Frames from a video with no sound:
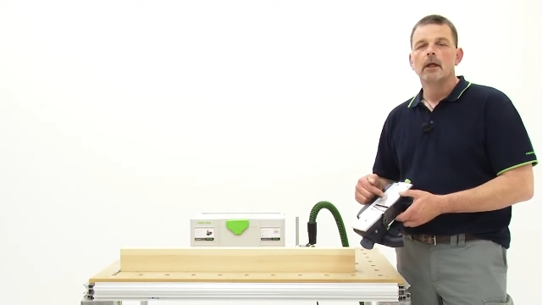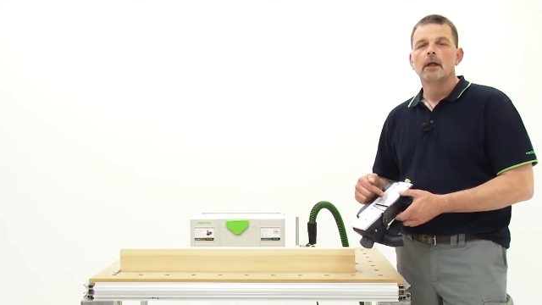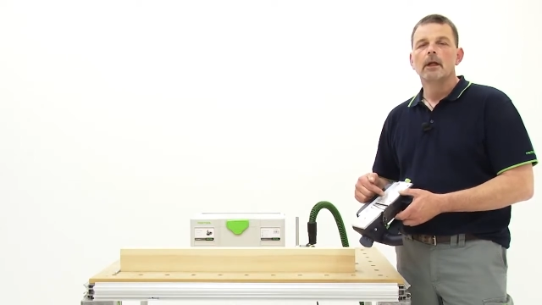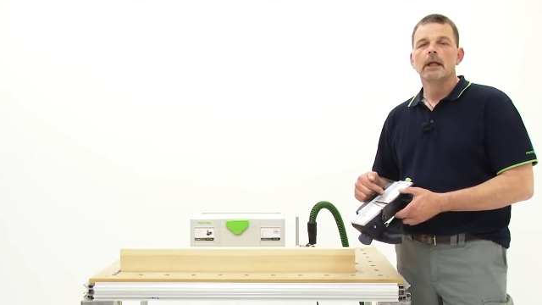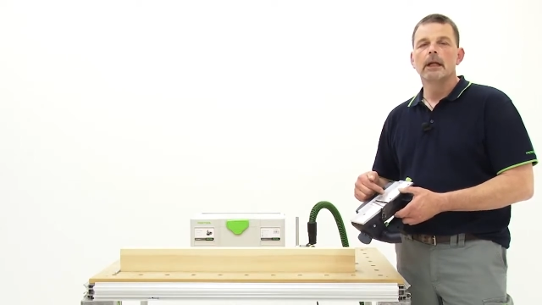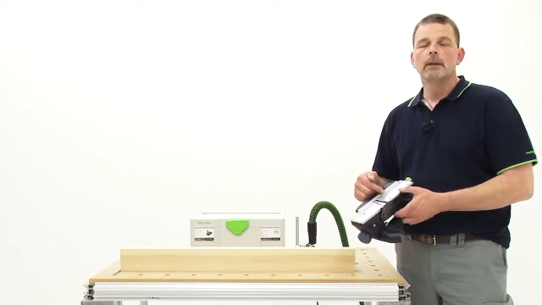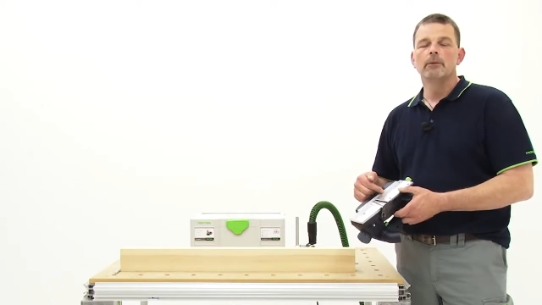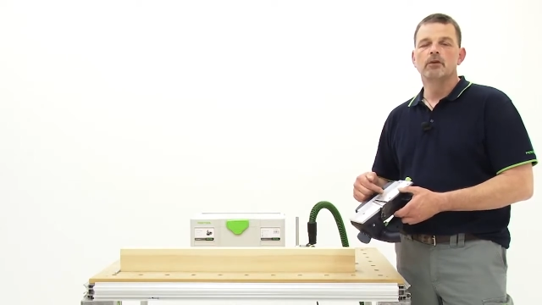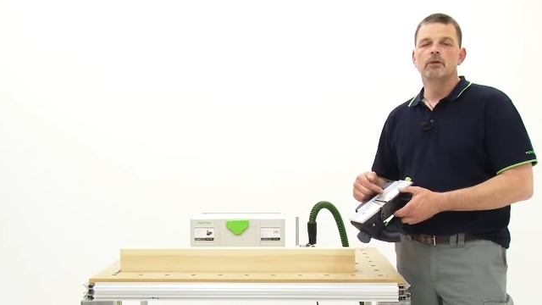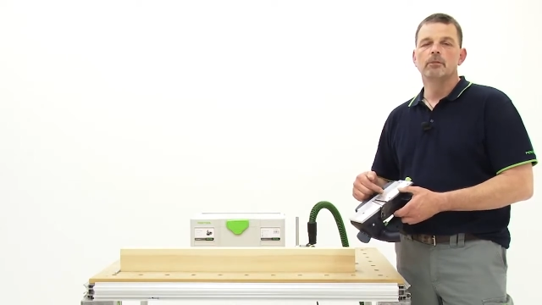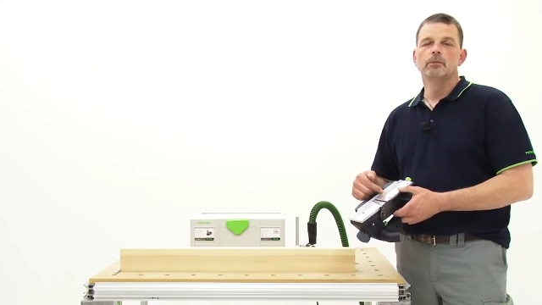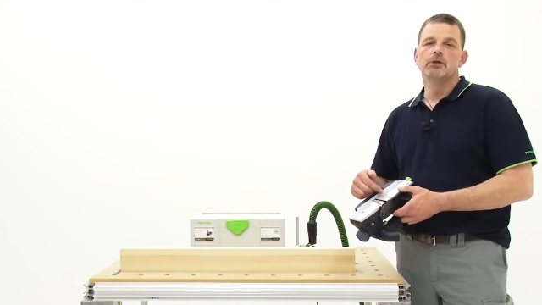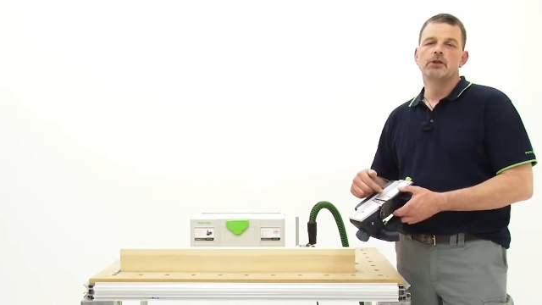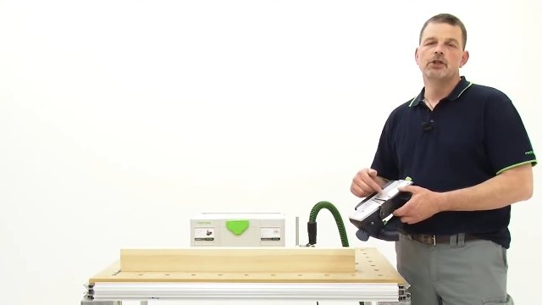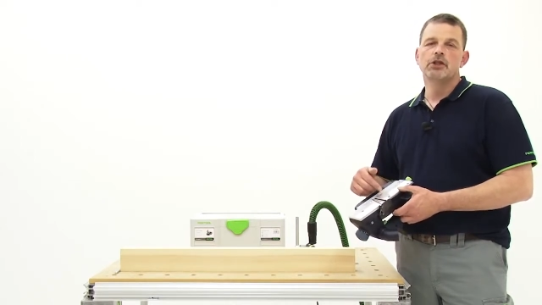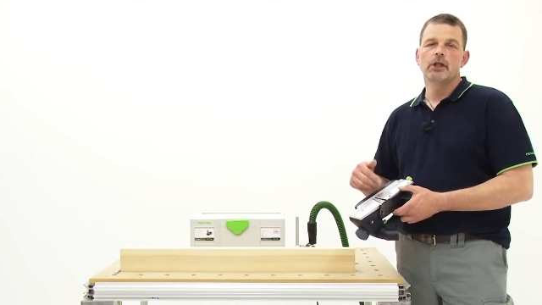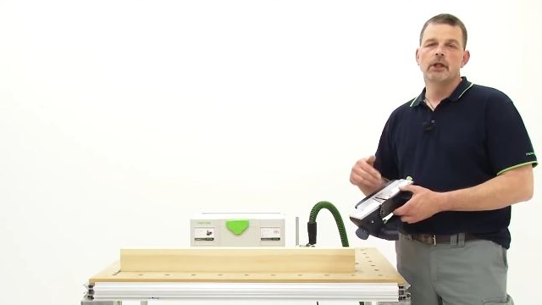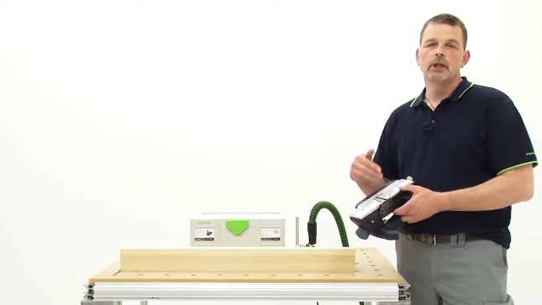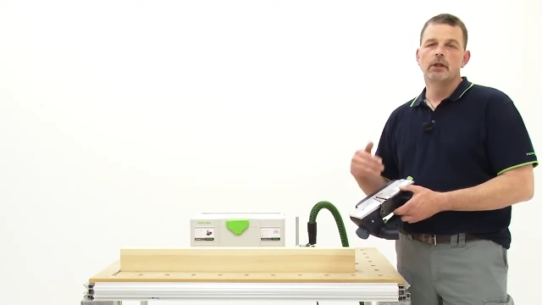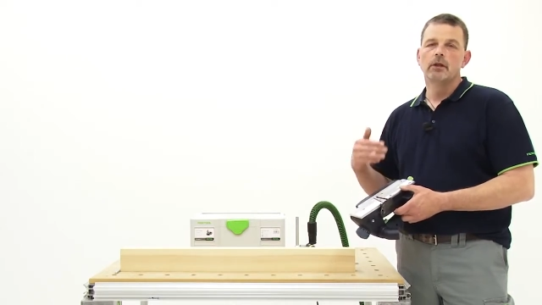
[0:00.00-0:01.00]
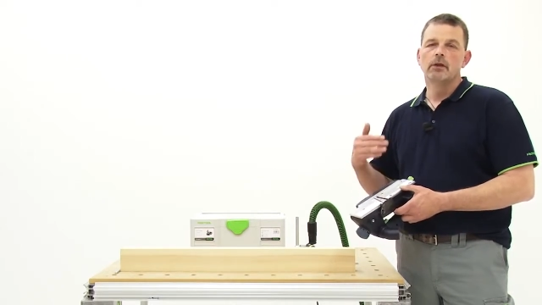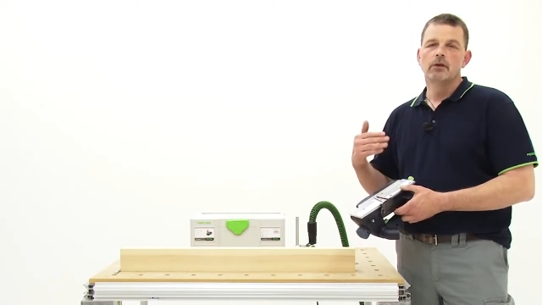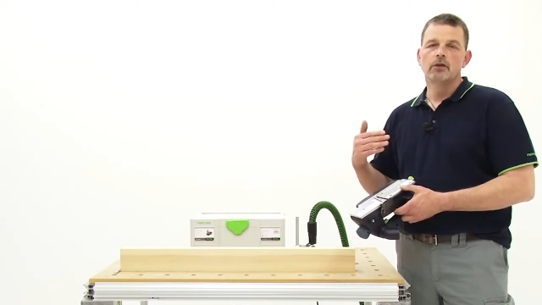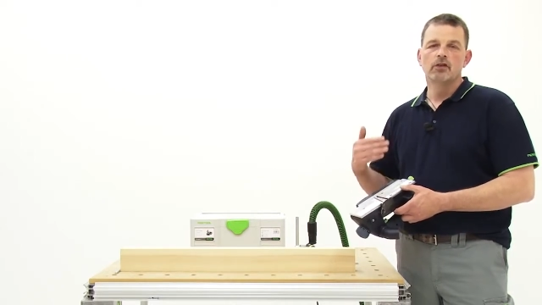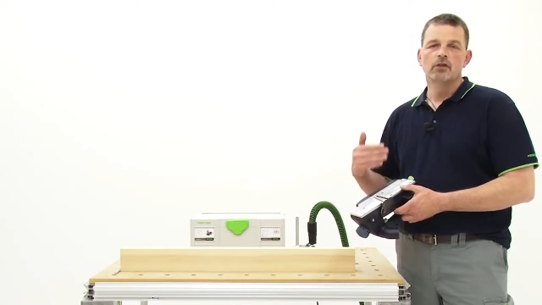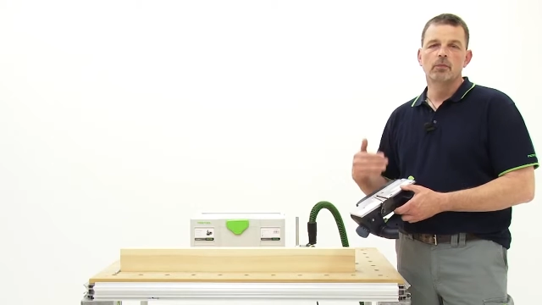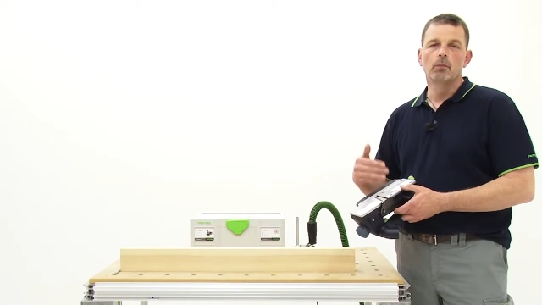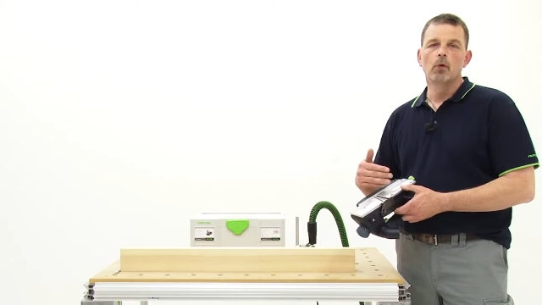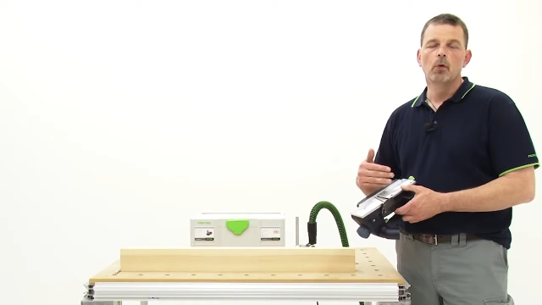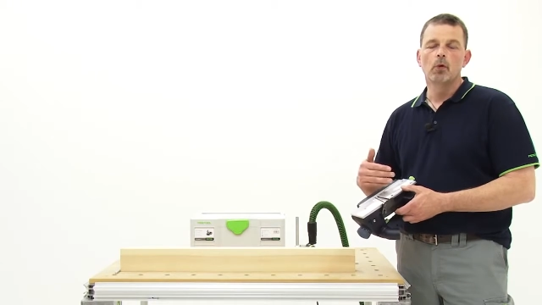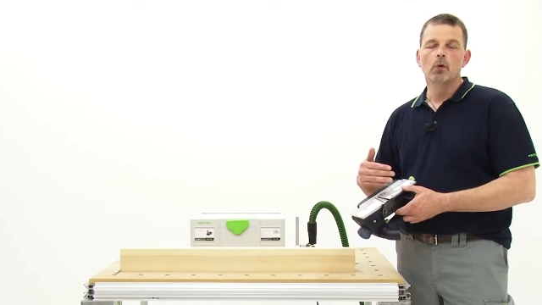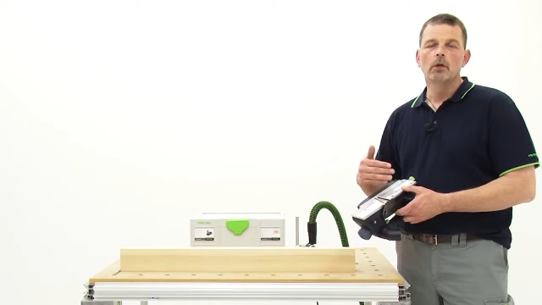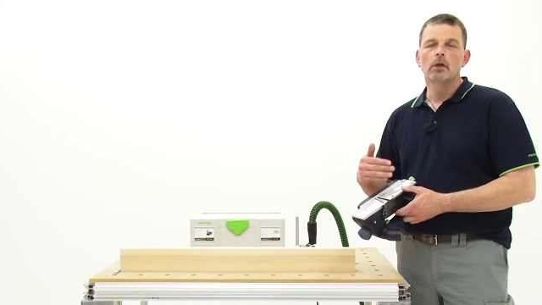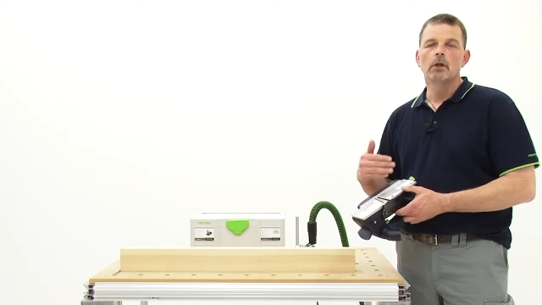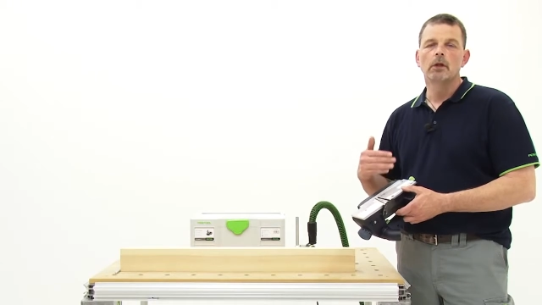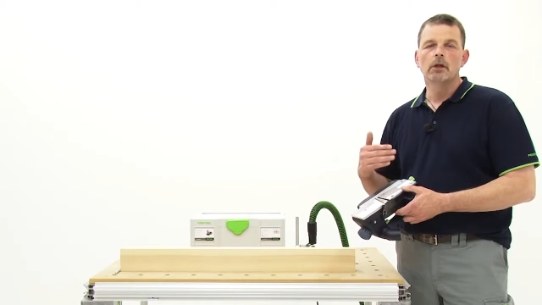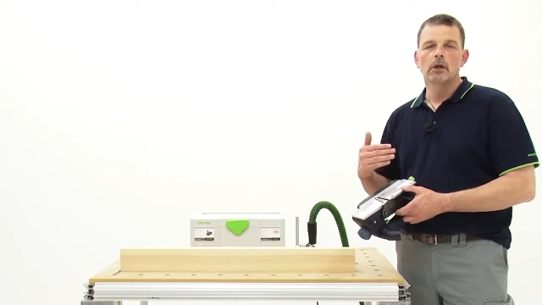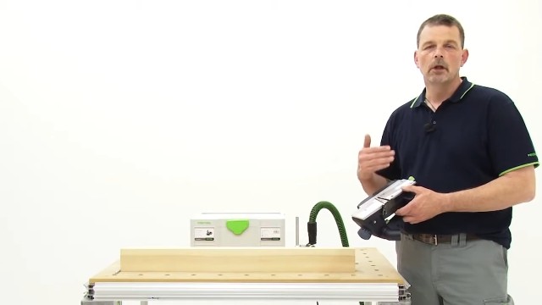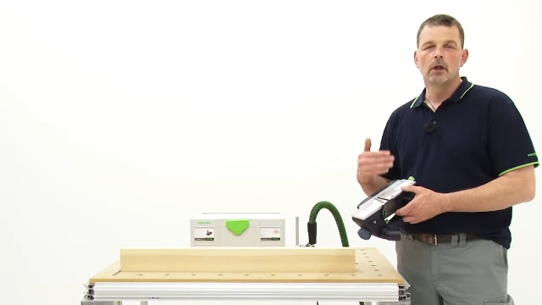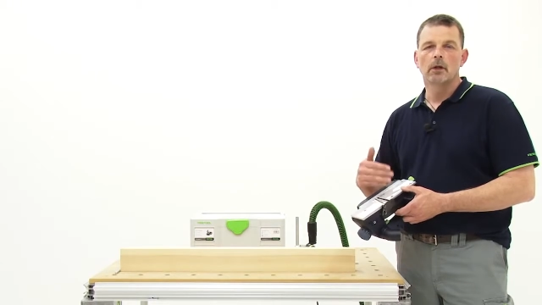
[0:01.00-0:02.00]
keeps the machine small
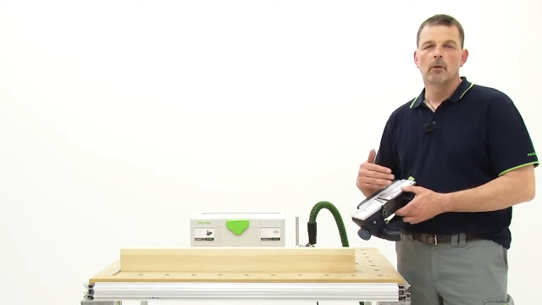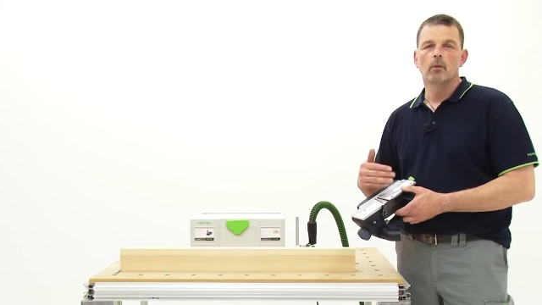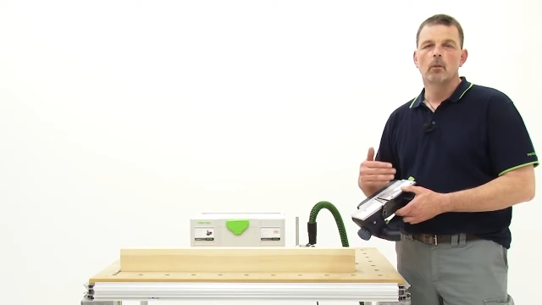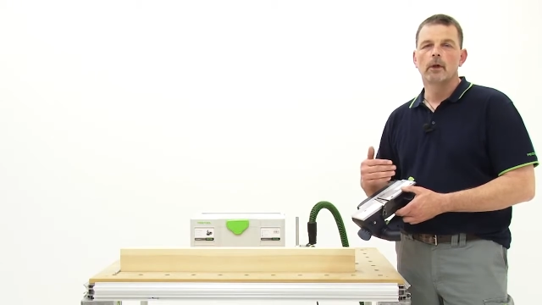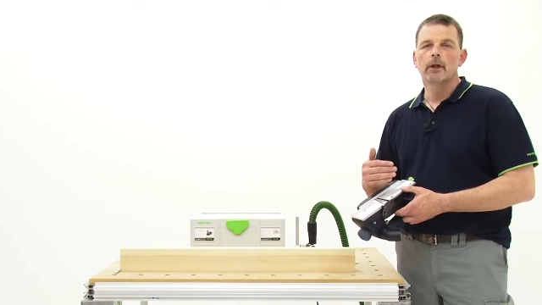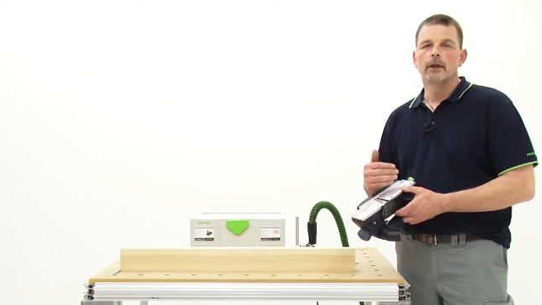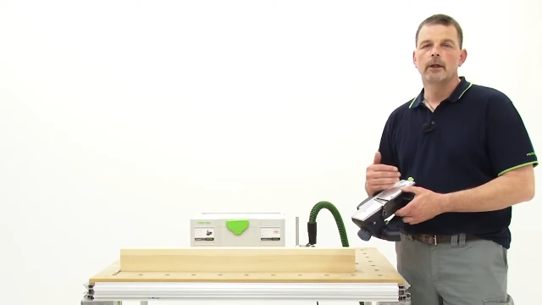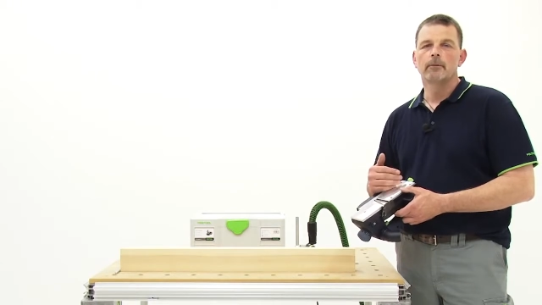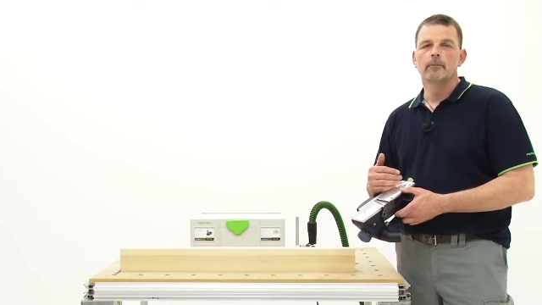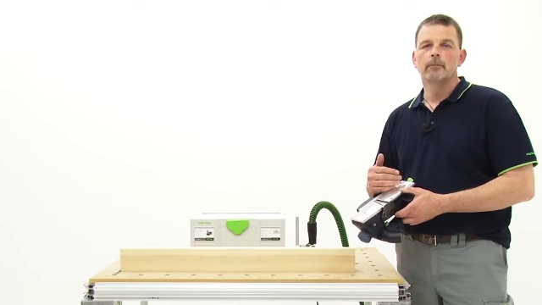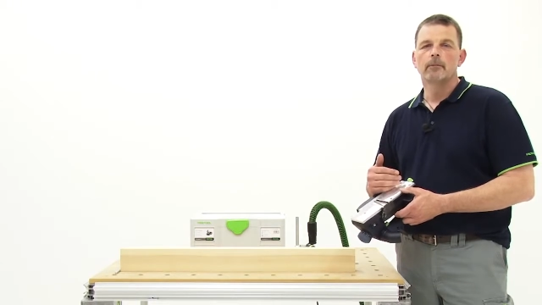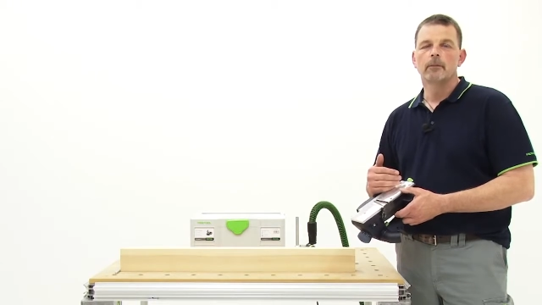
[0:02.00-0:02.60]
and lightweight,